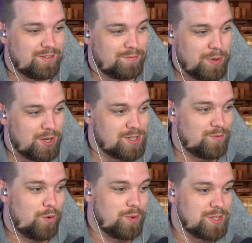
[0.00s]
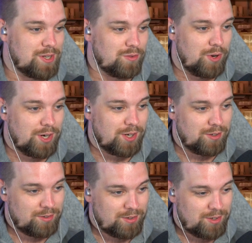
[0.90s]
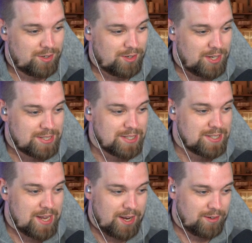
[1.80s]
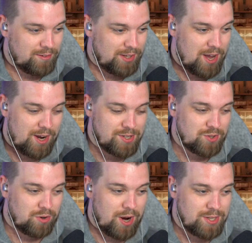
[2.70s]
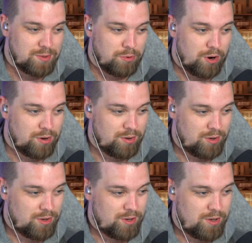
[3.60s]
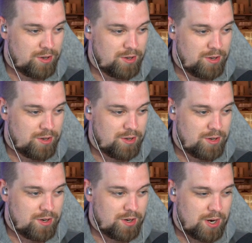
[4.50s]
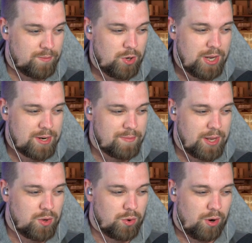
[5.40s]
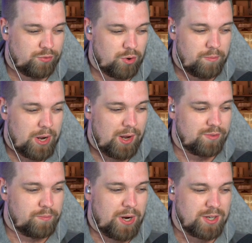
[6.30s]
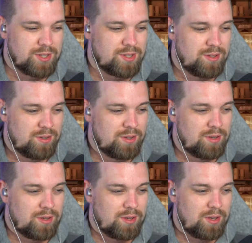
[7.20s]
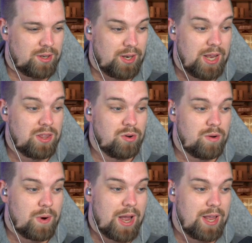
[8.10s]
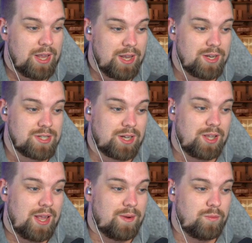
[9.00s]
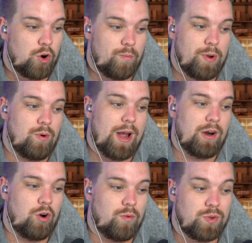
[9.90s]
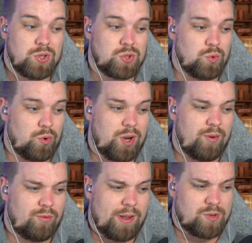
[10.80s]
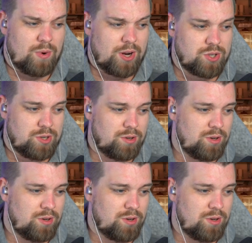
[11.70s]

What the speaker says: because of Omniscient Reader. It's insane. The art is crazy, bro. I'm not here to make you an offer on behalf of Bacchus. Neither am I here to claim copyright over the story of resurrection.